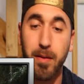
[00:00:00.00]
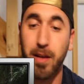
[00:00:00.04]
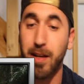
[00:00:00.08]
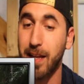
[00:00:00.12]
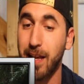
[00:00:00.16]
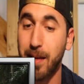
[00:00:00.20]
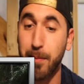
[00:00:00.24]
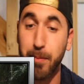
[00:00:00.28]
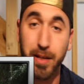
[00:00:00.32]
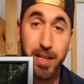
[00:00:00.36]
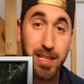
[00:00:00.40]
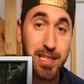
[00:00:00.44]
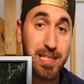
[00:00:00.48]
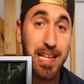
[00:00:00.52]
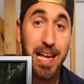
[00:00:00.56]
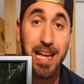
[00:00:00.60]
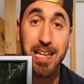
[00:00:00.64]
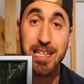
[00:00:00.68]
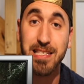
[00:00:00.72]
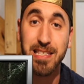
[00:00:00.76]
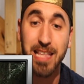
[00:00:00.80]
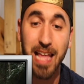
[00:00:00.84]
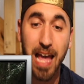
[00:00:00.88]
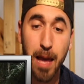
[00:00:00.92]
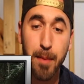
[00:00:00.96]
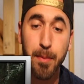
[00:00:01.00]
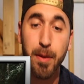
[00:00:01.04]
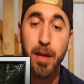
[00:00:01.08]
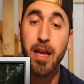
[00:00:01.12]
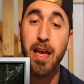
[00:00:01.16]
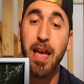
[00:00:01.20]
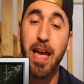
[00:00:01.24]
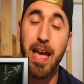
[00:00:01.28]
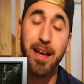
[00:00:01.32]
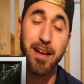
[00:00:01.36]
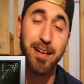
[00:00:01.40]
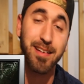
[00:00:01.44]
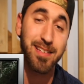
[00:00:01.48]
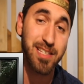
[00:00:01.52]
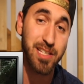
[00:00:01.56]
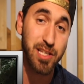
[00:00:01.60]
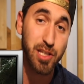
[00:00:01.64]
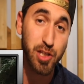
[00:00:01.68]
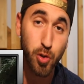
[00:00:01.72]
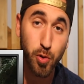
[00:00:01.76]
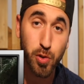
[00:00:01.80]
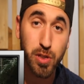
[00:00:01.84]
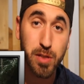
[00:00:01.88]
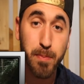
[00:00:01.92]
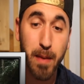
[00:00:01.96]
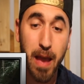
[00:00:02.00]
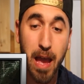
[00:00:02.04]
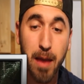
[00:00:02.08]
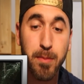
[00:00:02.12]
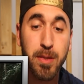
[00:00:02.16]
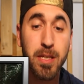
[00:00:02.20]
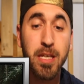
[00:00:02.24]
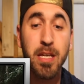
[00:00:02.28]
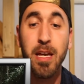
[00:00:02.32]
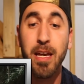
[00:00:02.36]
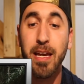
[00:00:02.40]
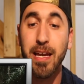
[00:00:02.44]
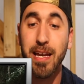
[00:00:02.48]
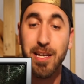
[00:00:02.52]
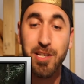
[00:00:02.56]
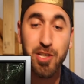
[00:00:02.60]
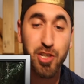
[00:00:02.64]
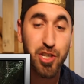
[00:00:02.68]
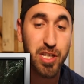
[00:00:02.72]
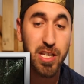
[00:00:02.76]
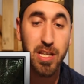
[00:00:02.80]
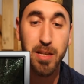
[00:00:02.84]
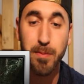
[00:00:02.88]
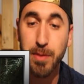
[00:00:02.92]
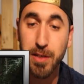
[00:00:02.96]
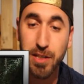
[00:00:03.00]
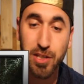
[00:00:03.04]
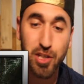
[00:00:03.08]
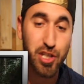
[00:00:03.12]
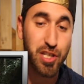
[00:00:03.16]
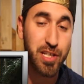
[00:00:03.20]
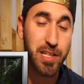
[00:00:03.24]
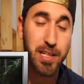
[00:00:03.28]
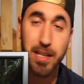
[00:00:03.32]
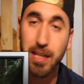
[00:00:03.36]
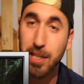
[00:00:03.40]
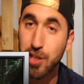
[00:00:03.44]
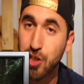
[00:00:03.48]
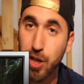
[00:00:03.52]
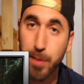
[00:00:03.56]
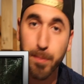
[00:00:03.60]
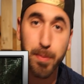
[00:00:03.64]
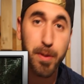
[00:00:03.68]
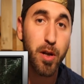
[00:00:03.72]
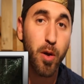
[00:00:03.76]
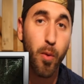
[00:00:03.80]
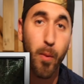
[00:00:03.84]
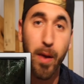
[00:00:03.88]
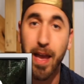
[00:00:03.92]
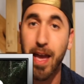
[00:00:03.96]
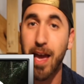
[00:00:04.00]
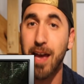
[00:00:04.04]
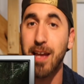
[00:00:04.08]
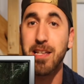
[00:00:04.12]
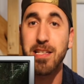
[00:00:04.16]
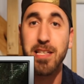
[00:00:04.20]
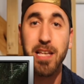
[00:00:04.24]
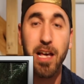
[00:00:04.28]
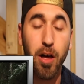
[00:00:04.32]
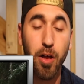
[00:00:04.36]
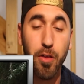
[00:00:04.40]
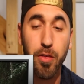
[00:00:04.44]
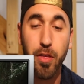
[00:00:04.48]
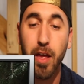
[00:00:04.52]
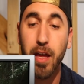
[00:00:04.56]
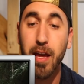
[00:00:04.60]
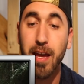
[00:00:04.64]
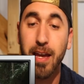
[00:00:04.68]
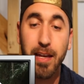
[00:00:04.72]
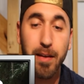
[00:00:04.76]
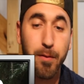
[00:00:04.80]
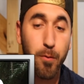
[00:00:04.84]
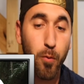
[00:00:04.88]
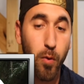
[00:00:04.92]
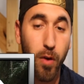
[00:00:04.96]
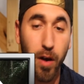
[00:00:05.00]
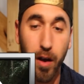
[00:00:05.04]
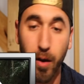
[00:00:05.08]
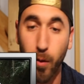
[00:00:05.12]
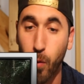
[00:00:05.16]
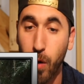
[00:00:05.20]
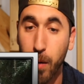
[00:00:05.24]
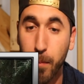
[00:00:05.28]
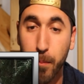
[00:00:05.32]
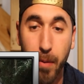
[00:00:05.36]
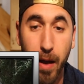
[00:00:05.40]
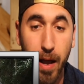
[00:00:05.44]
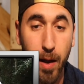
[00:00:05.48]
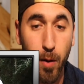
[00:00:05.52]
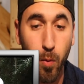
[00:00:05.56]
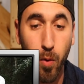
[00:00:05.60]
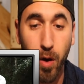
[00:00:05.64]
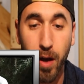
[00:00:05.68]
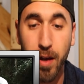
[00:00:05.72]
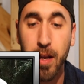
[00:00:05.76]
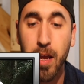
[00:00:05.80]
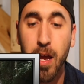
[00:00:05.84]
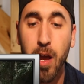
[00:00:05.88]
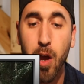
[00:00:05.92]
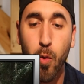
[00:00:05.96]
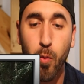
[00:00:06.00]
again, because it has stab and because it's so spammy, it's just going to be just chipping away at his health one by one.